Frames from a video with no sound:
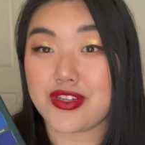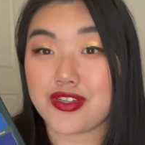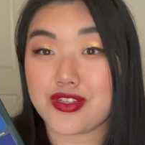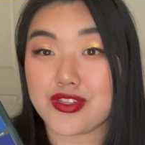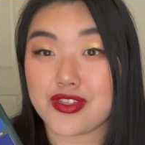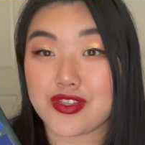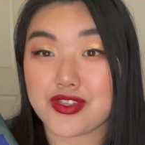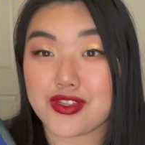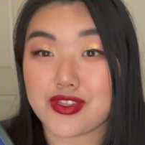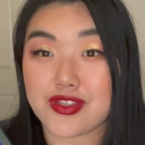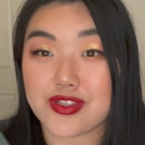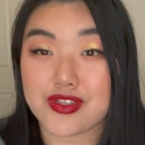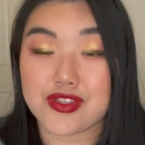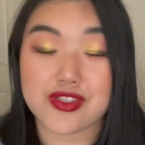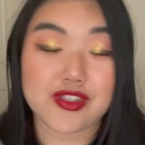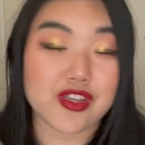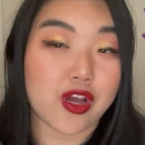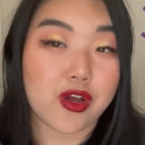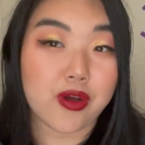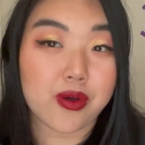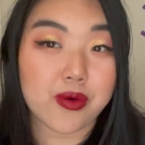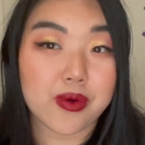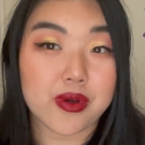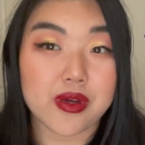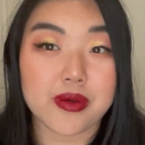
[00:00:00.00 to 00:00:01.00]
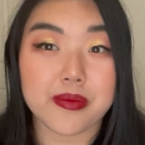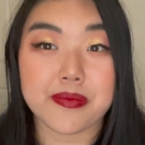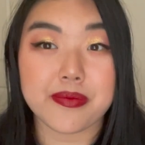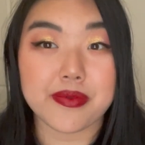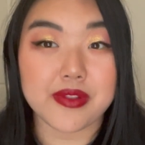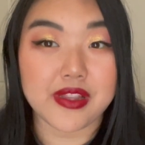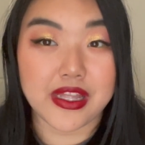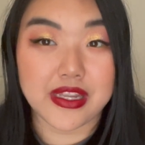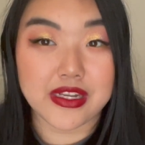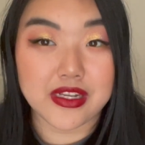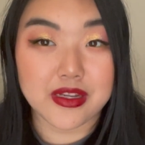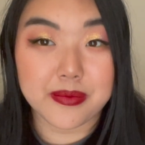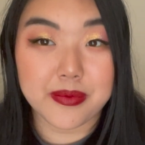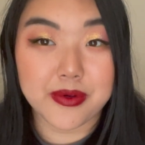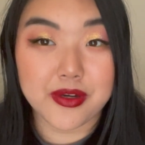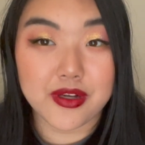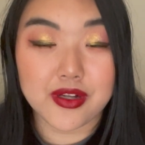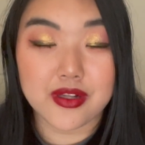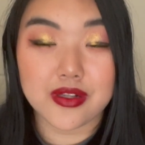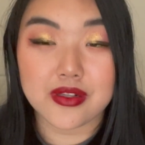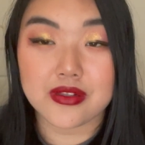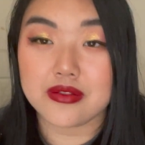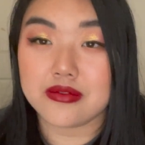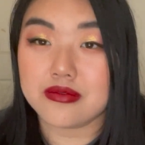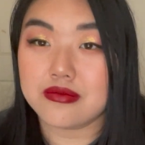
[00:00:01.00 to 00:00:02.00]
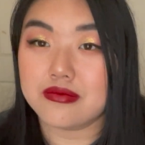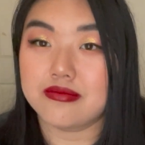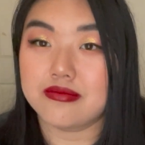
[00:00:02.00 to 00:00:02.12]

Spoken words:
so blendable.